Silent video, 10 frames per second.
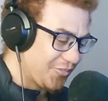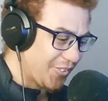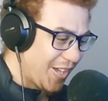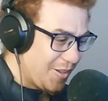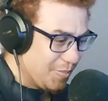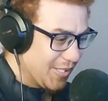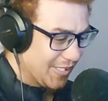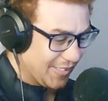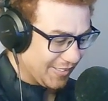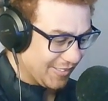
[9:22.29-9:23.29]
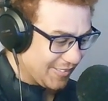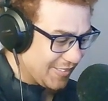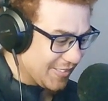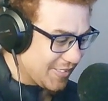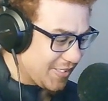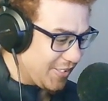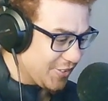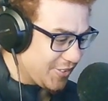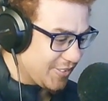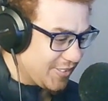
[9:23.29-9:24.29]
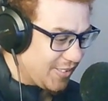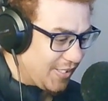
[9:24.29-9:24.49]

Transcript: family discussion.